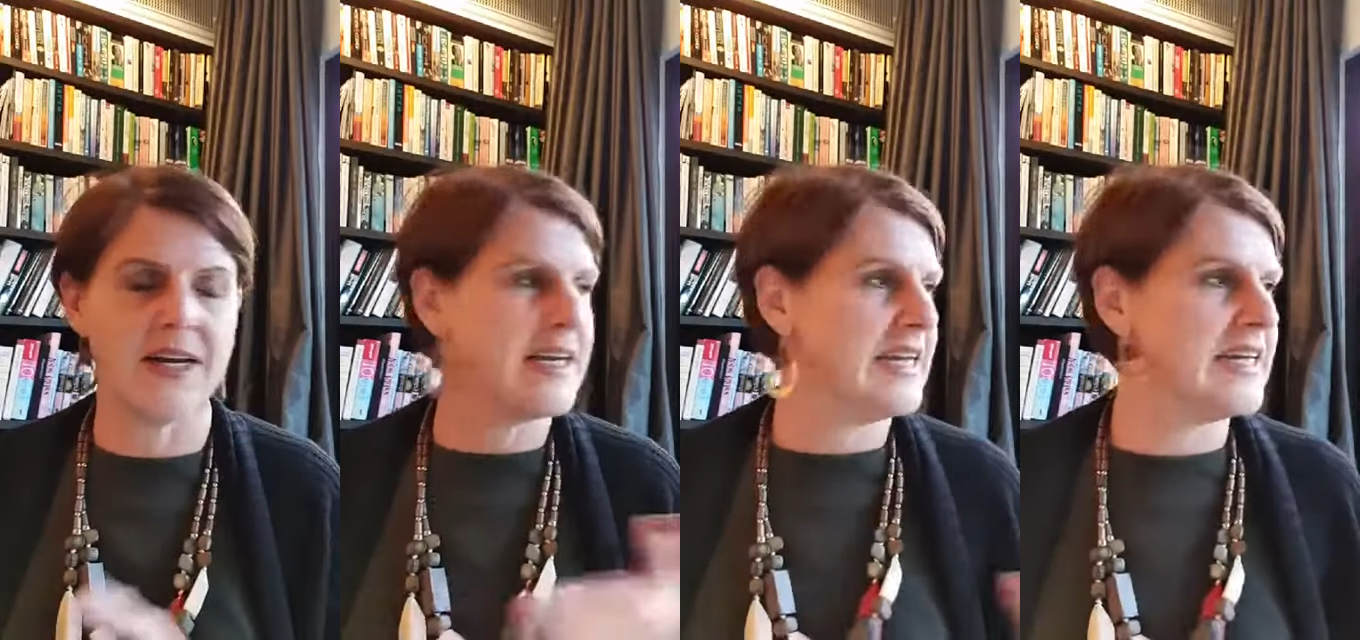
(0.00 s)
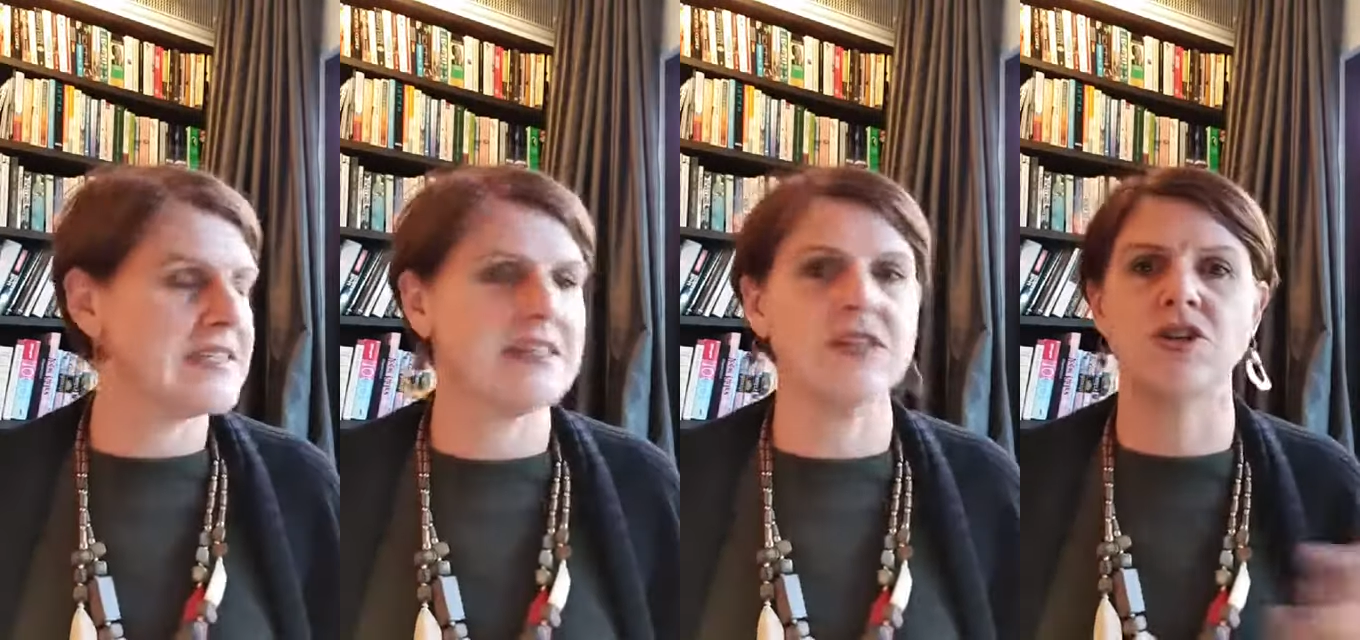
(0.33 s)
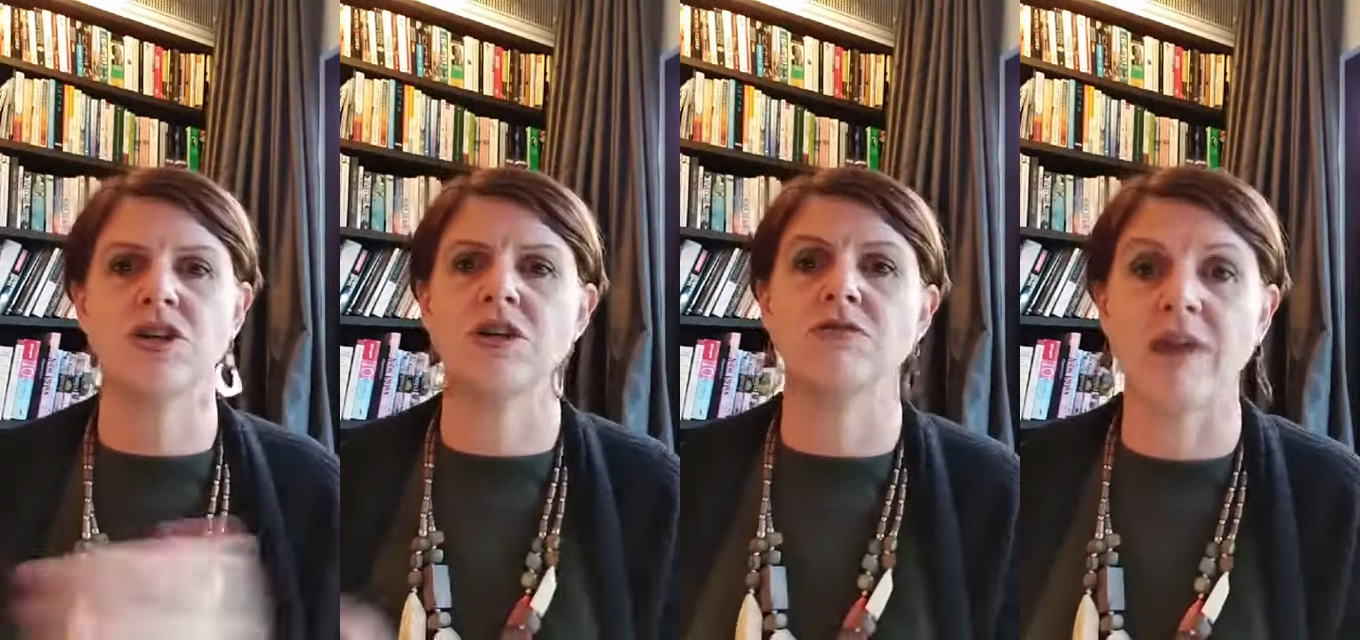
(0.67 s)
You can easily
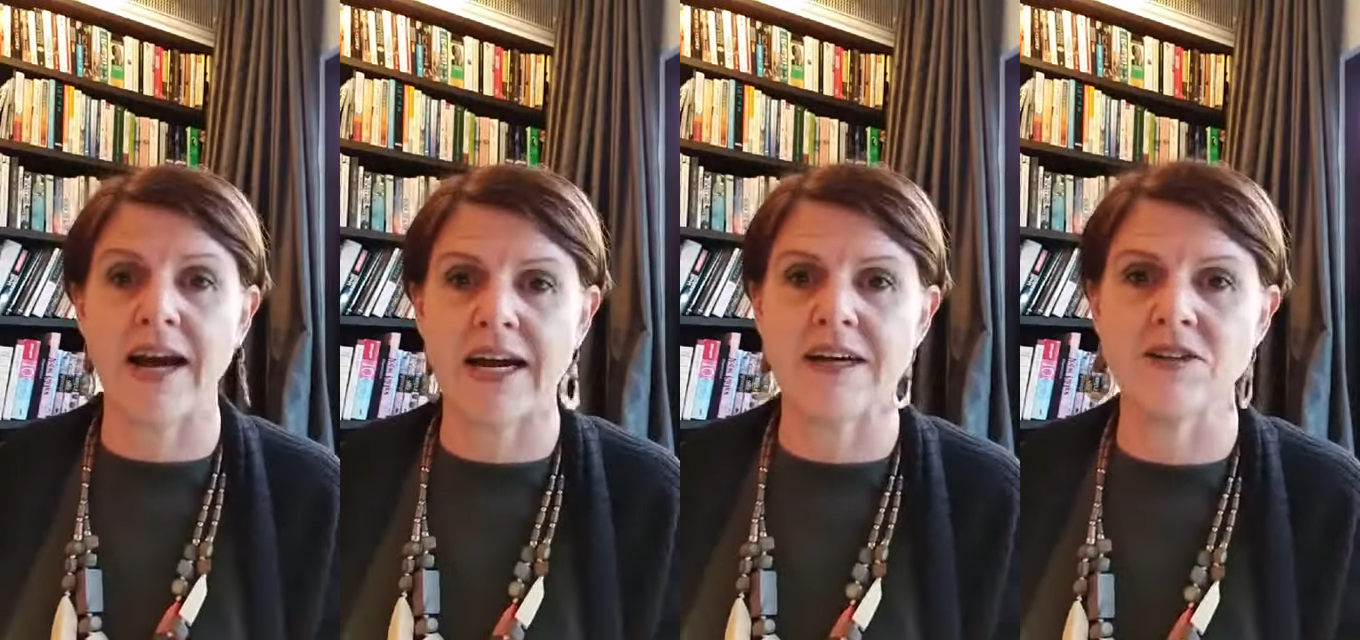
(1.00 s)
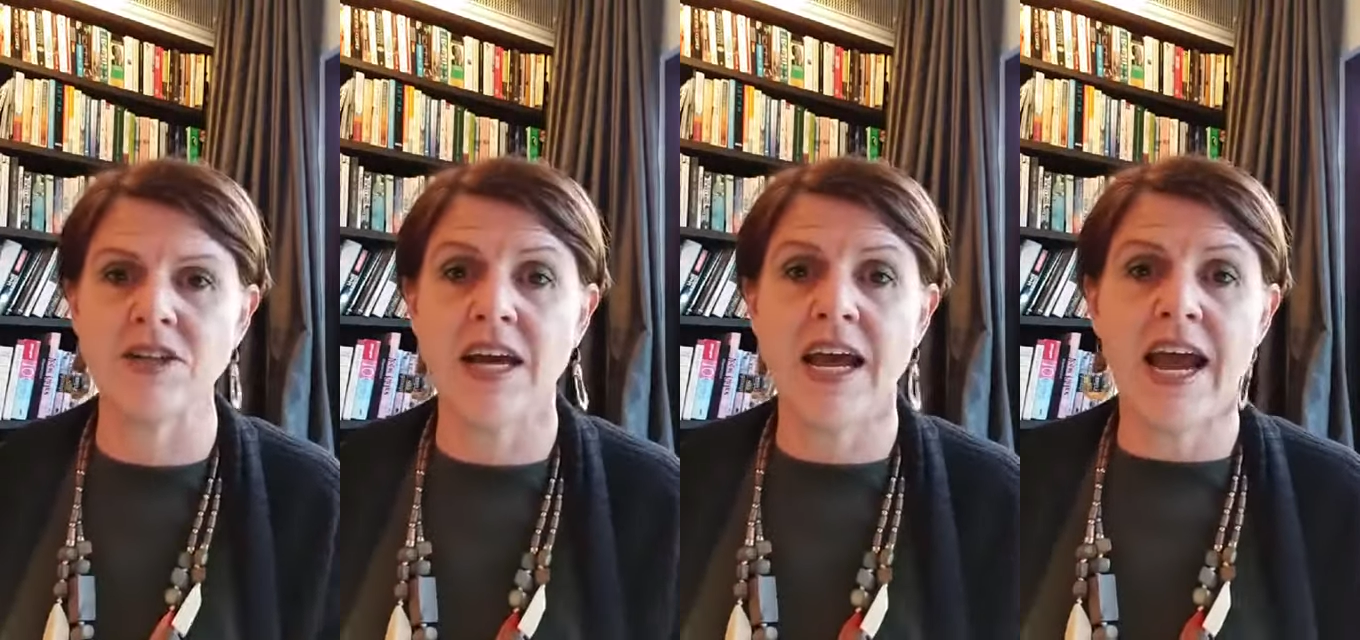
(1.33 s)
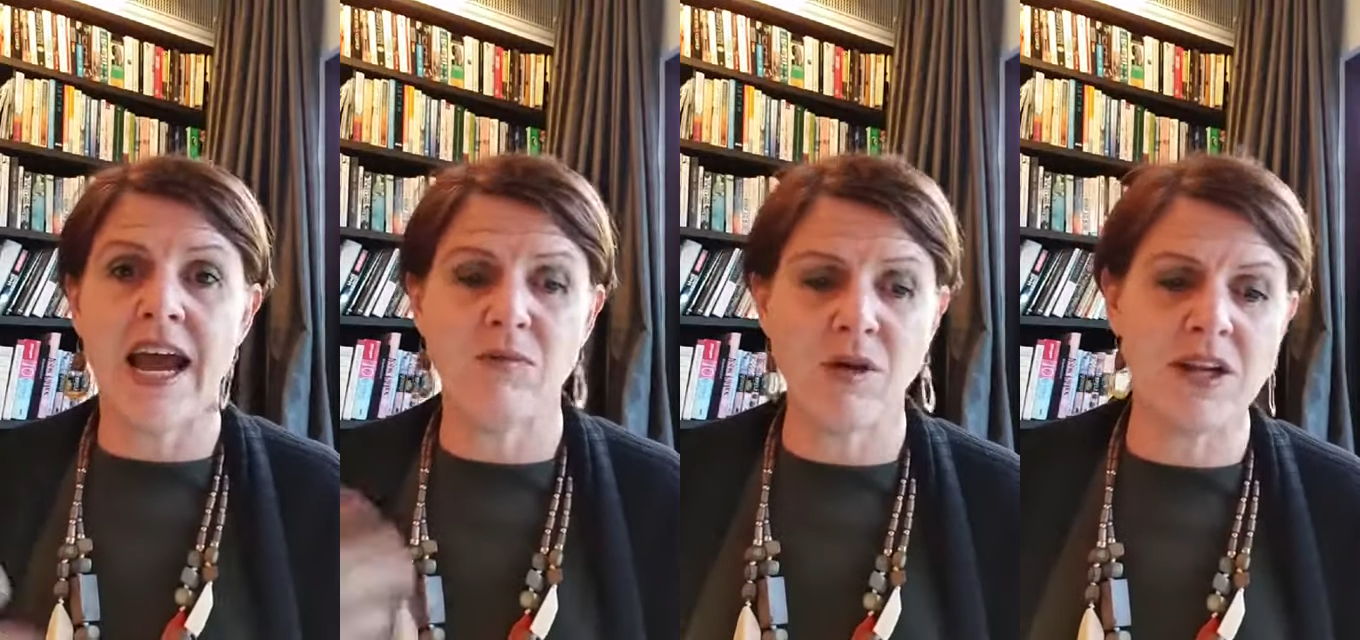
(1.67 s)
turn around,
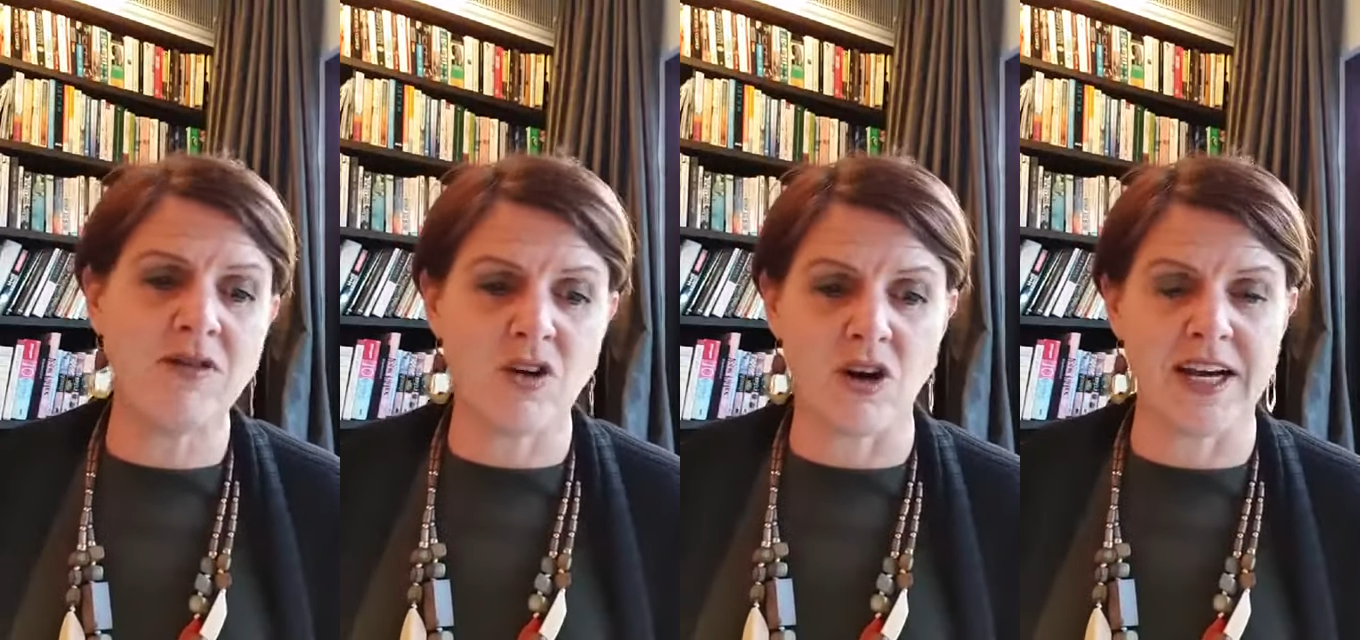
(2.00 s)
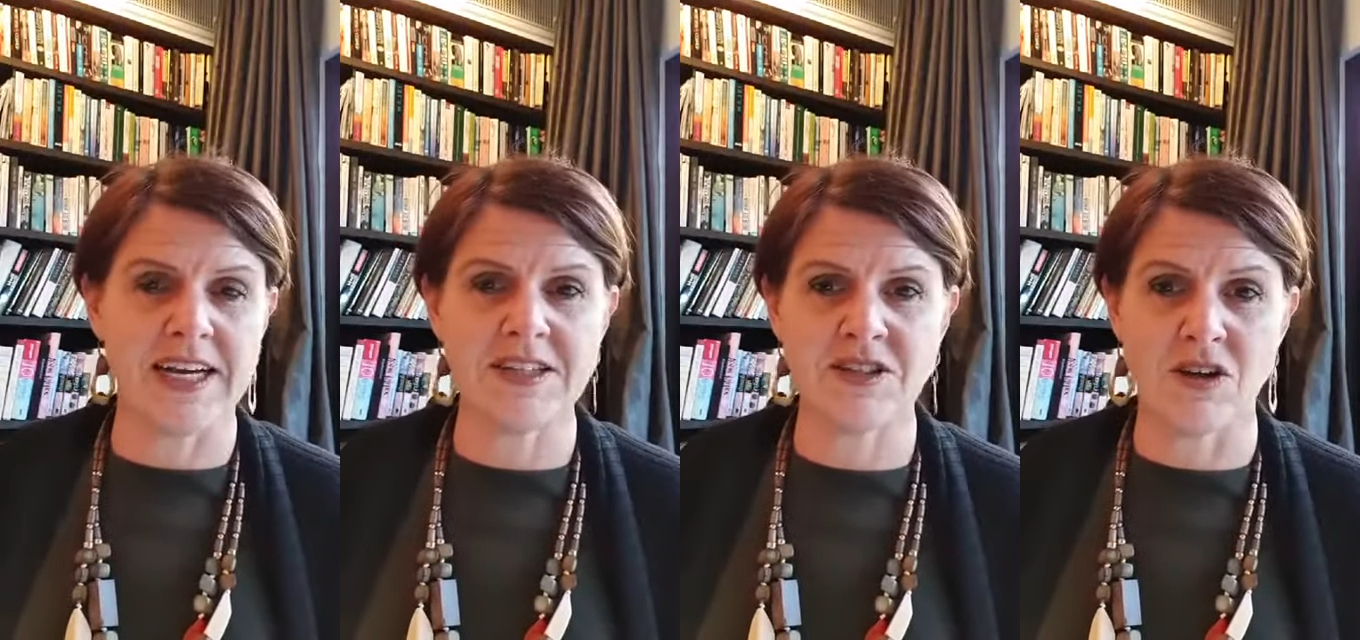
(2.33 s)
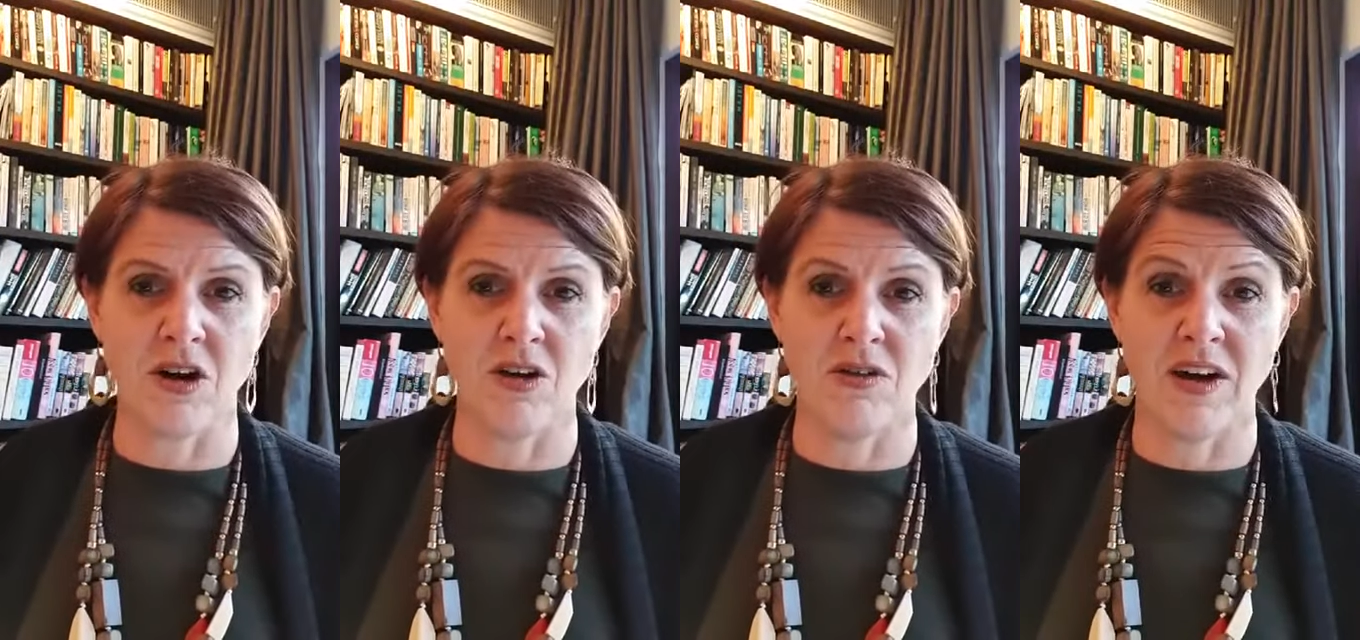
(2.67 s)
and when you've got guests
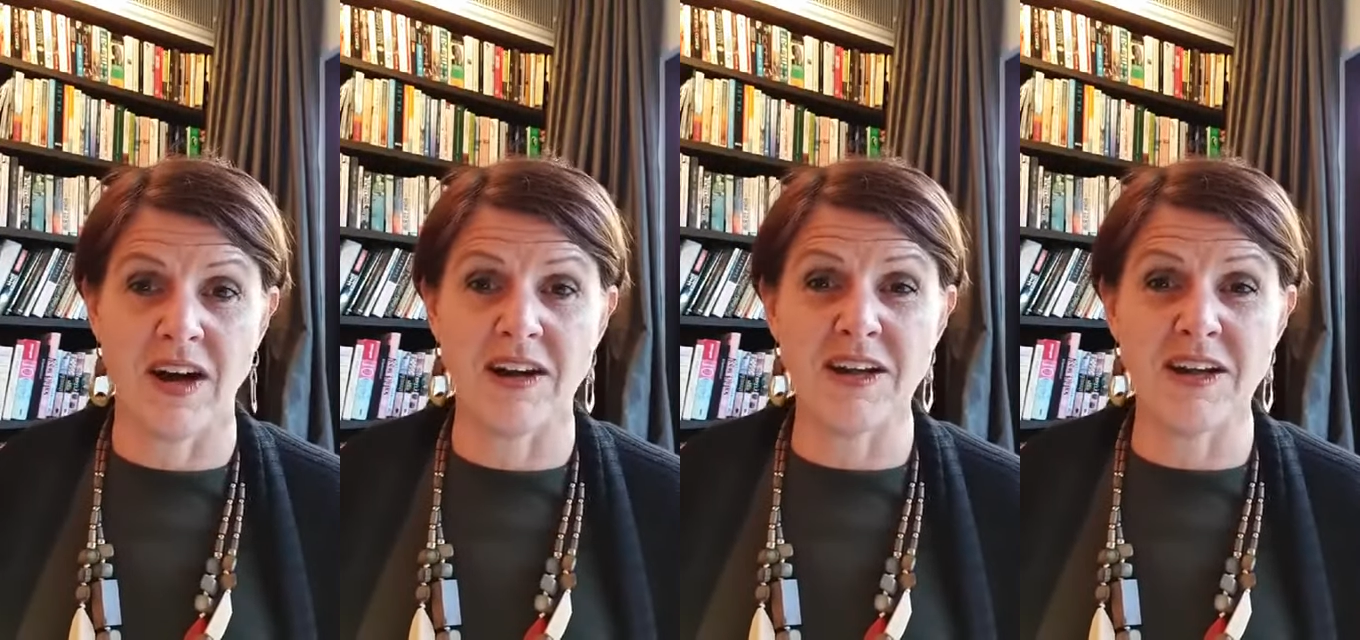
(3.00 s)
over,